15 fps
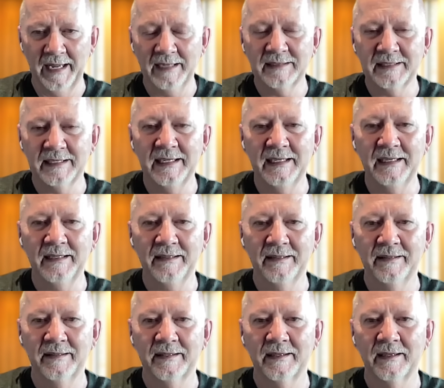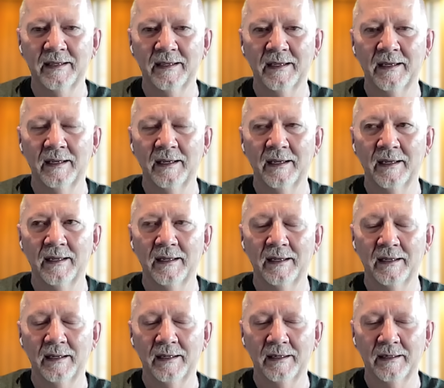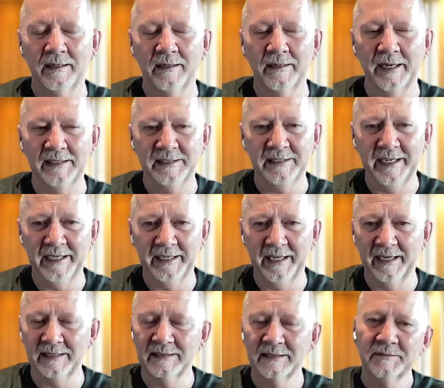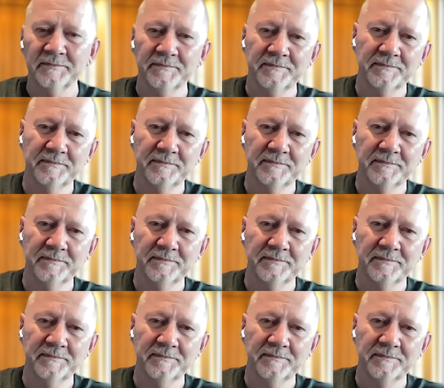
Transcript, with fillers: 18th, 1988.